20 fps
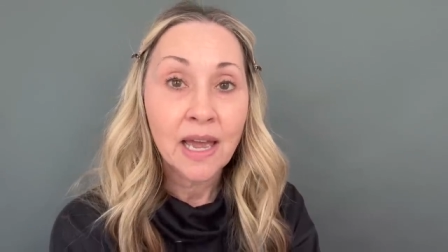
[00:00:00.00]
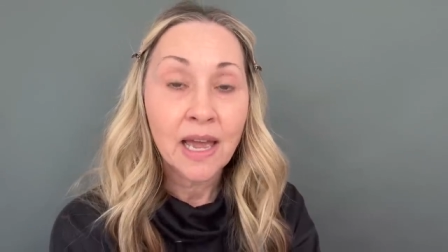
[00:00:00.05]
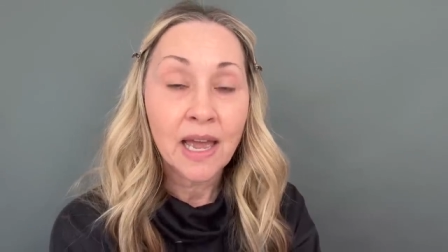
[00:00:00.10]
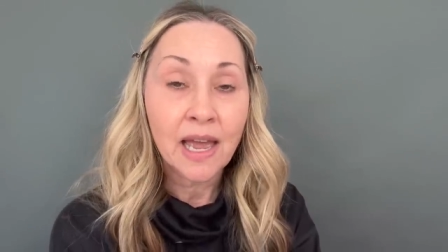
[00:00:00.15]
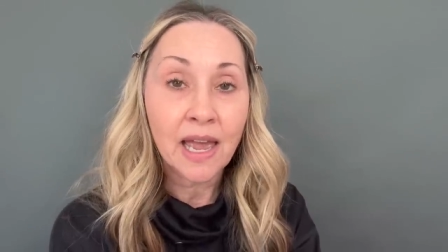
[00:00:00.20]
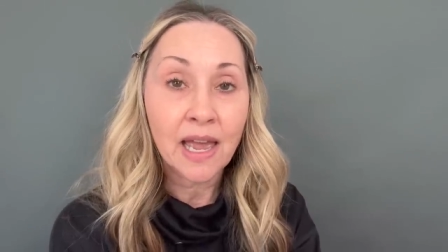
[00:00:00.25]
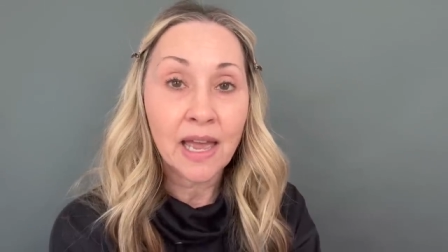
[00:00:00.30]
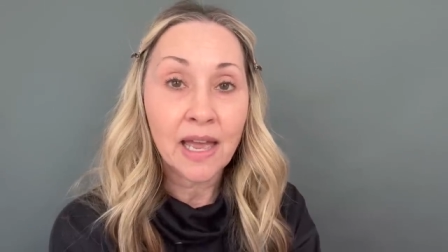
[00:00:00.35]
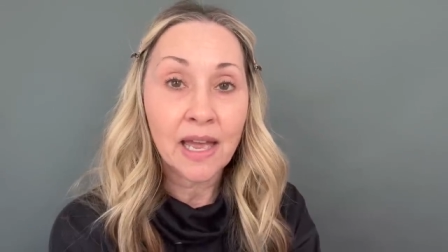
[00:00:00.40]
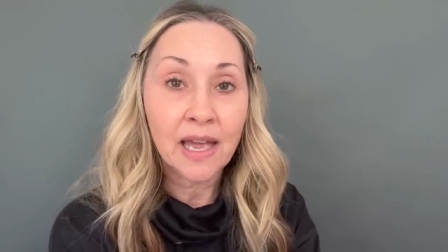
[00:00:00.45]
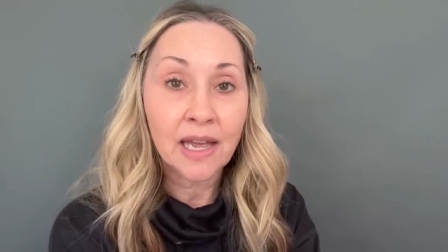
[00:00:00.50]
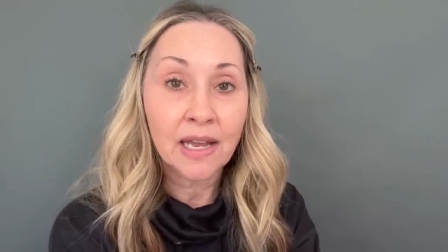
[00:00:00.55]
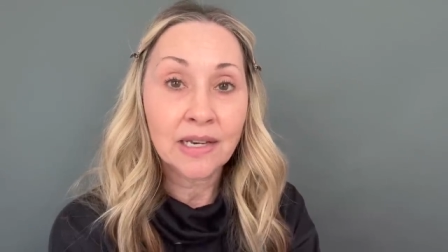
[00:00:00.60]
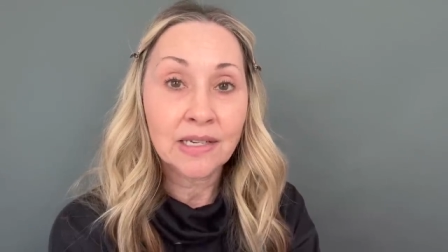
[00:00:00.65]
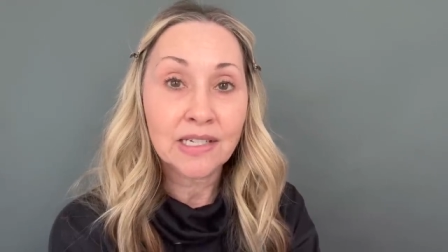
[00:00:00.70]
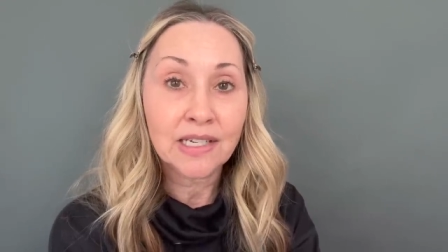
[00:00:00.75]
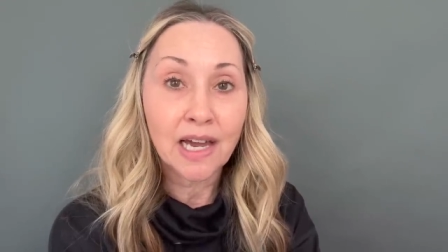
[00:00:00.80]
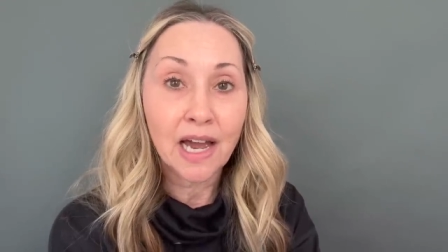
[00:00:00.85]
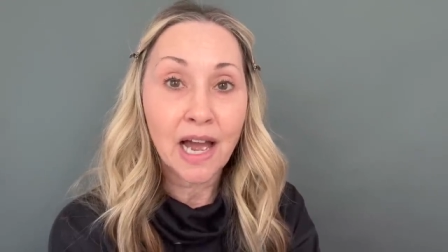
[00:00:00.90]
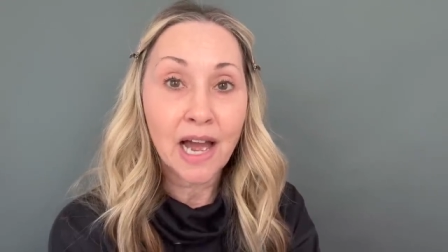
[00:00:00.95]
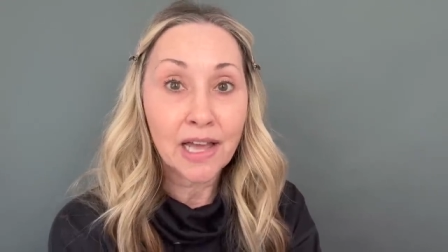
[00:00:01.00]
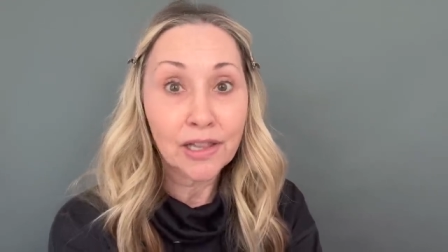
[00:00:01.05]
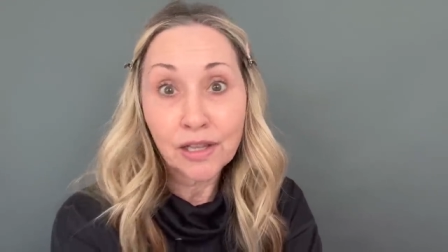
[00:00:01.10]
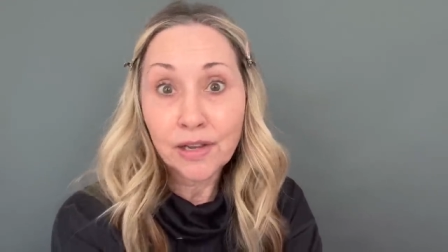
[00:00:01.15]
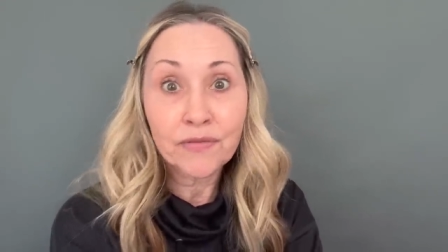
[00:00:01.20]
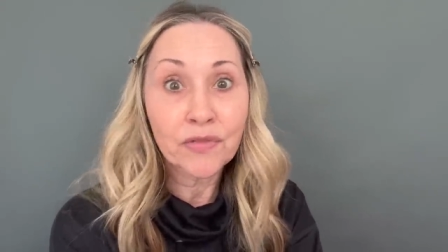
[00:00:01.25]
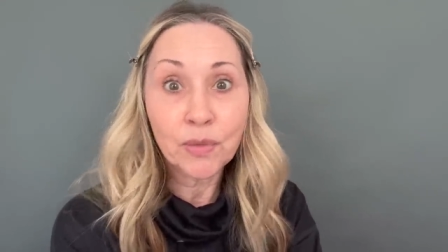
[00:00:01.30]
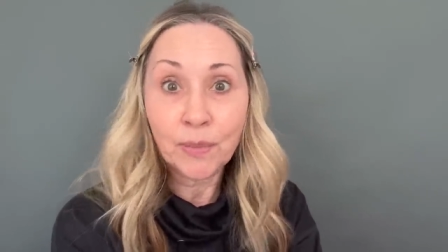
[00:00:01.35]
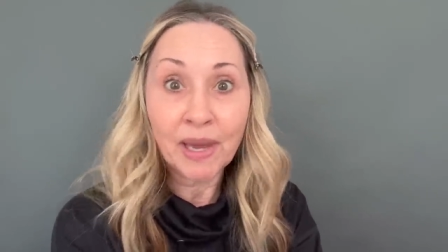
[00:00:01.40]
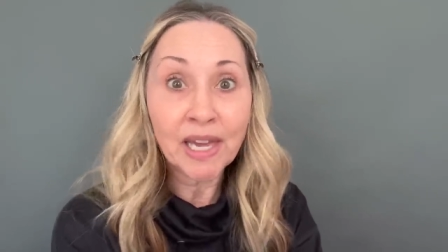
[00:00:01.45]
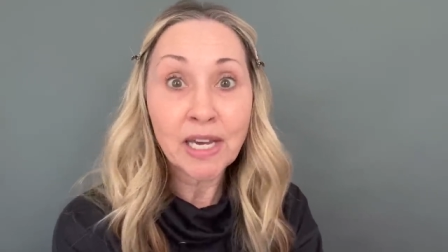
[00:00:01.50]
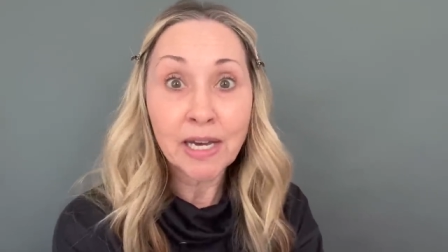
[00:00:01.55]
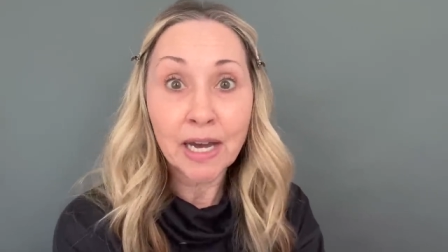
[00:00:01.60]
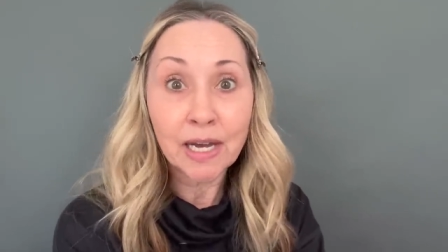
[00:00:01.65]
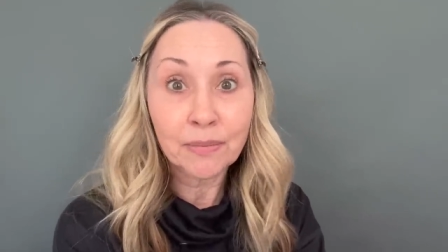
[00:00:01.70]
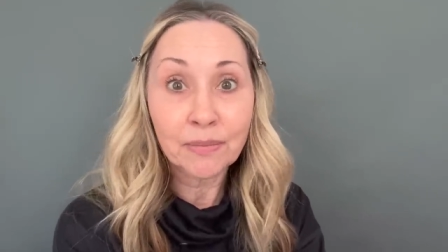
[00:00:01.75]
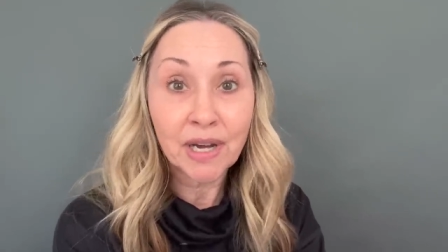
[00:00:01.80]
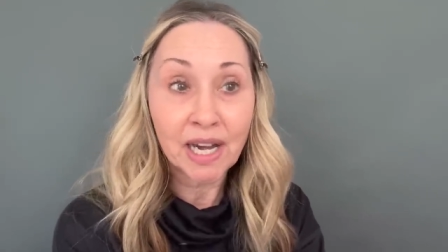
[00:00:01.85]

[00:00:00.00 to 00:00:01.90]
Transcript: And I love the makeup.